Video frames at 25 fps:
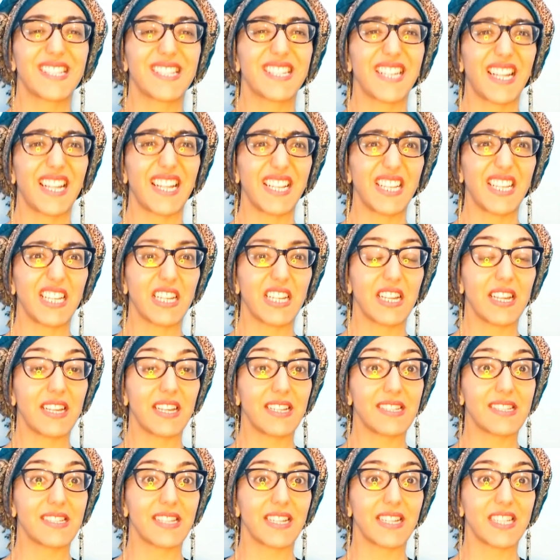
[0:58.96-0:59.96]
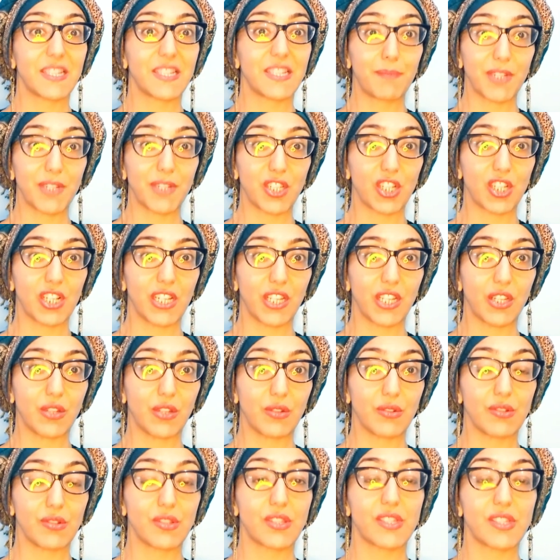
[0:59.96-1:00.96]
Scanning is especially
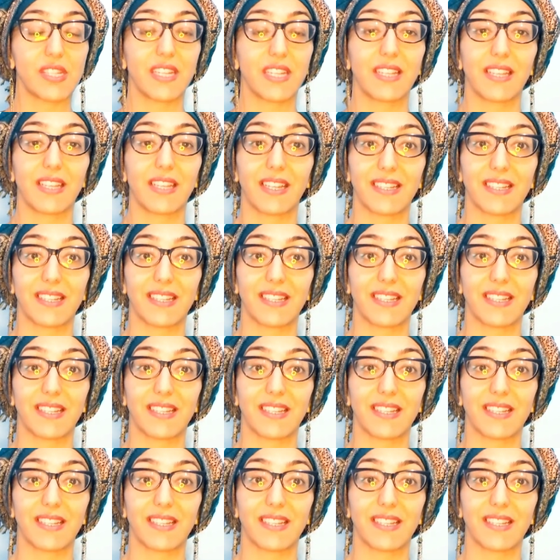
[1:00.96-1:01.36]
used in